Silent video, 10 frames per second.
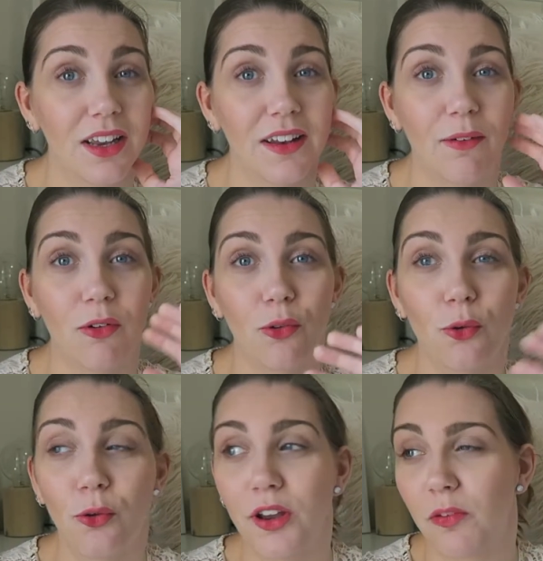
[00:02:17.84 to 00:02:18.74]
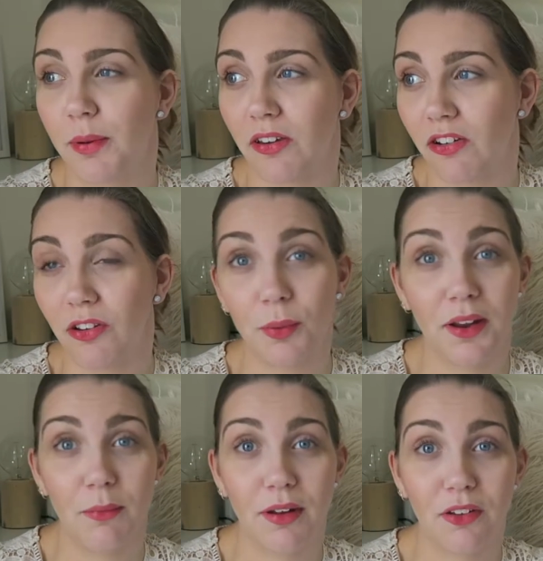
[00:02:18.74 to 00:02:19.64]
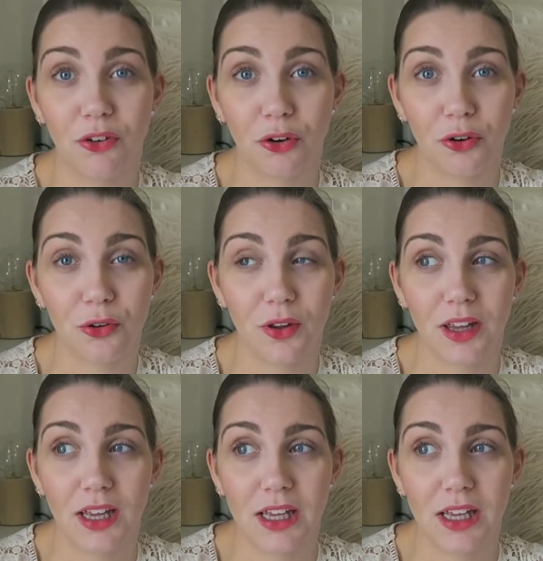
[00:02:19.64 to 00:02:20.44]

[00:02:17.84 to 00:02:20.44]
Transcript: there was all these pictures with him and this girl.